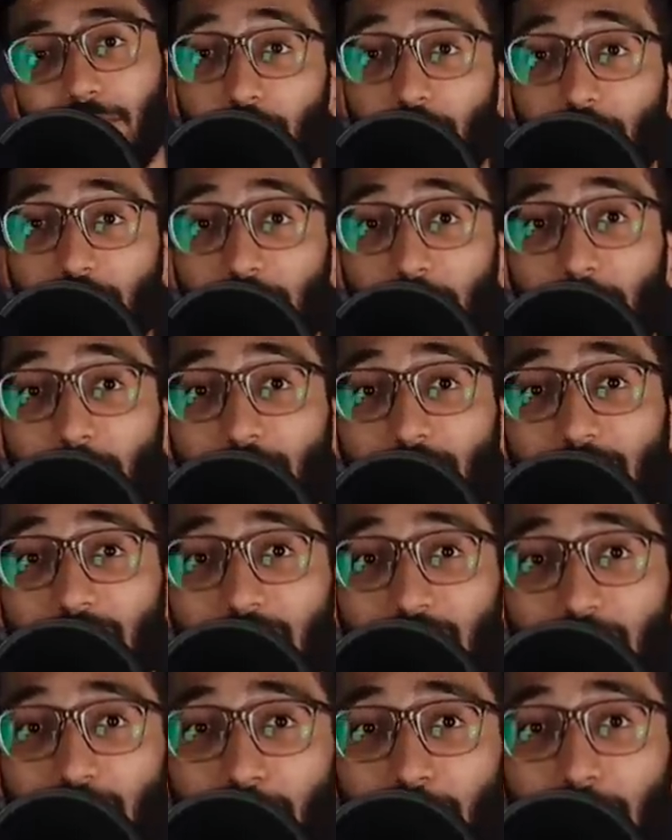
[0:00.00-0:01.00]
Fatima
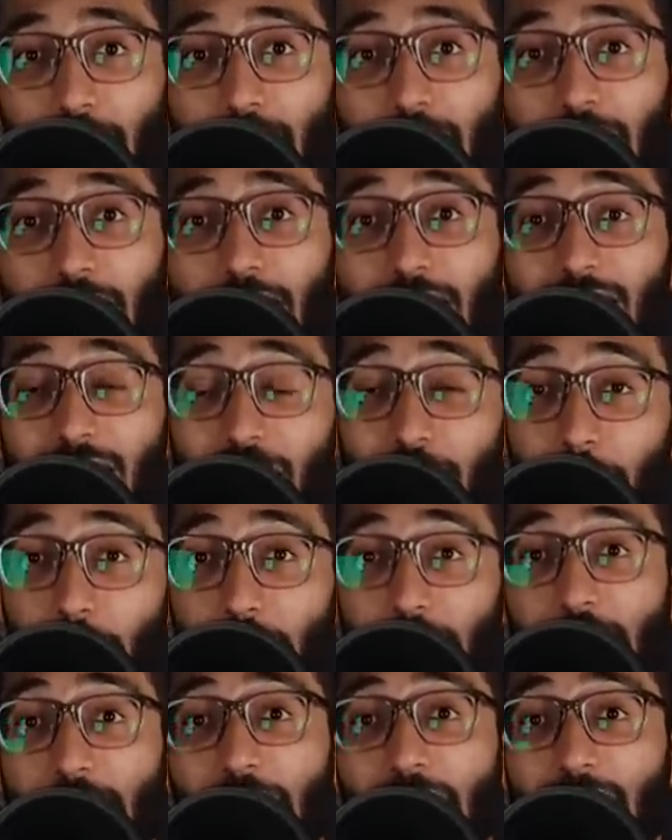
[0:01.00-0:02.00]
experienced
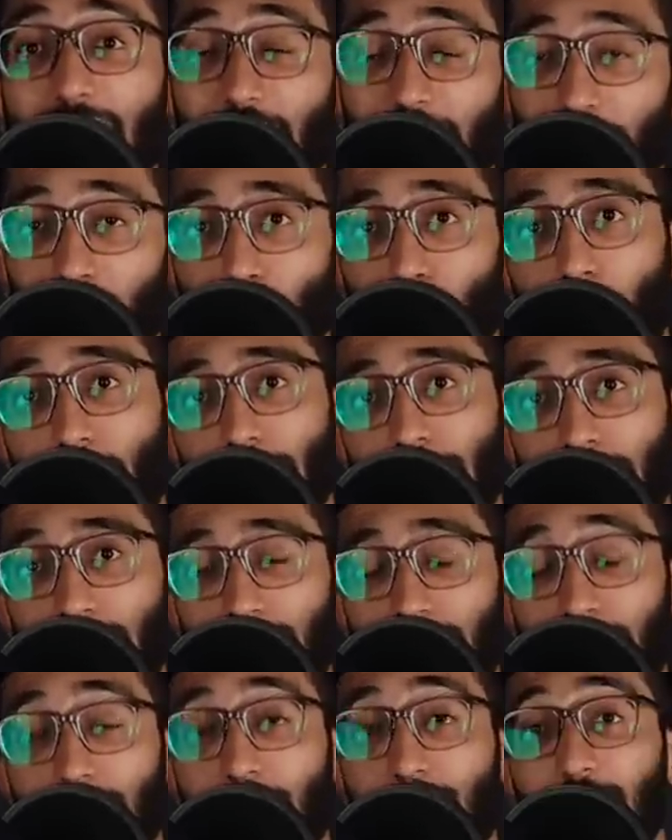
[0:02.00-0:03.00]
beatings and
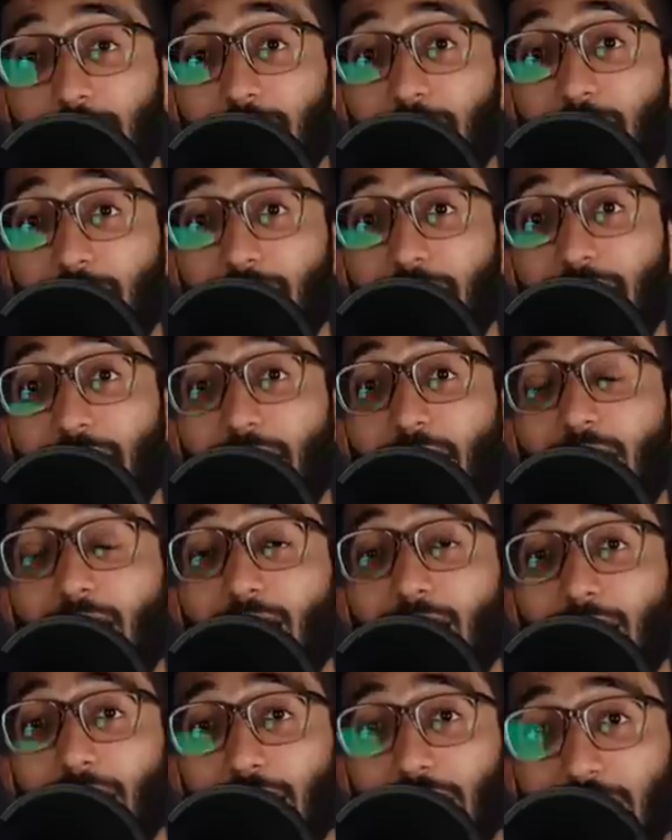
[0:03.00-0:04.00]
violence.
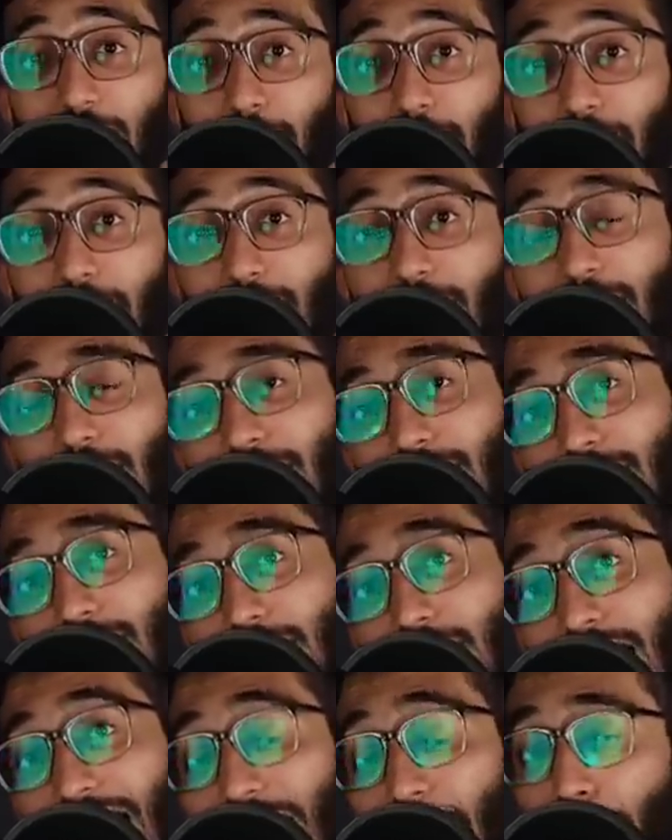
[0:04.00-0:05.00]
Nadira
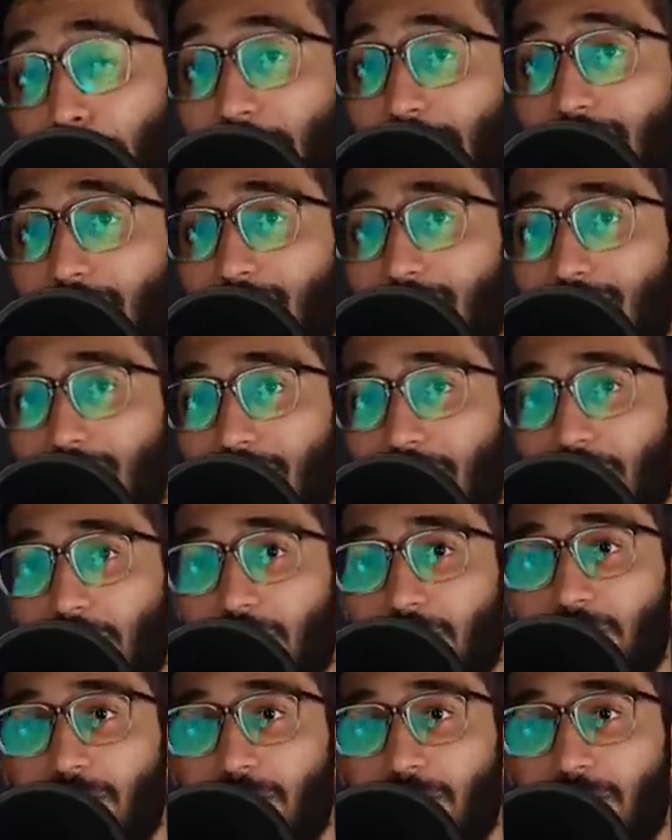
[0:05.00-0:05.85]
experienced happiness.